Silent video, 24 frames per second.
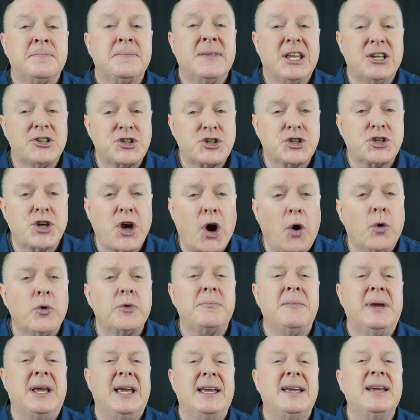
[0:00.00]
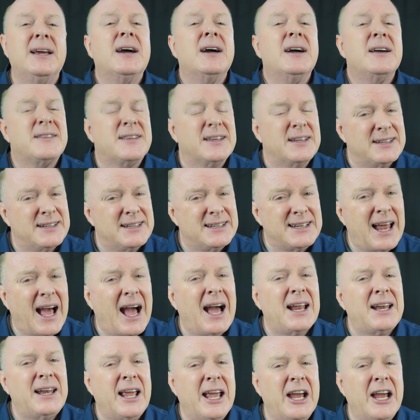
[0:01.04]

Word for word: It showed me that not